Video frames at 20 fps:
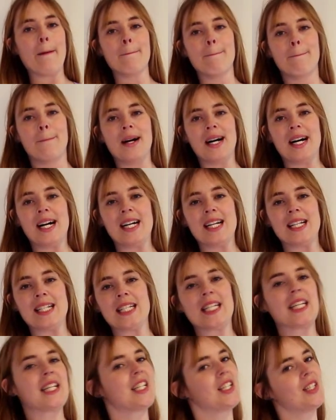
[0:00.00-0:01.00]
But,
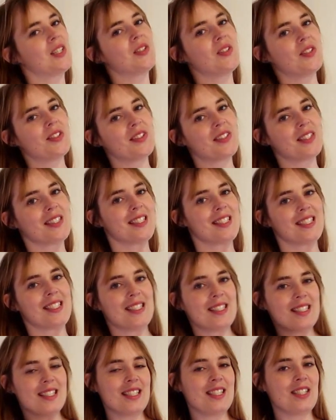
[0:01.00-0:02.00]
you know,
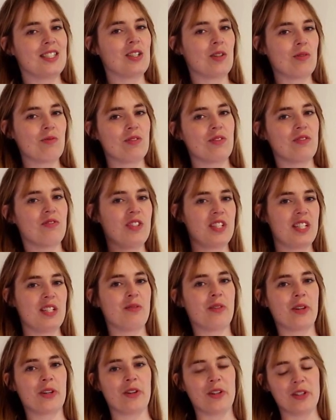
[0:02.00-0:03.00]
you don't really
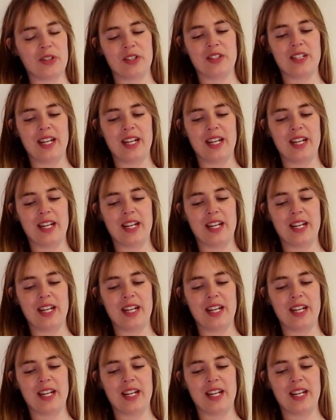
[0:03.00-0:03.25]
want to order,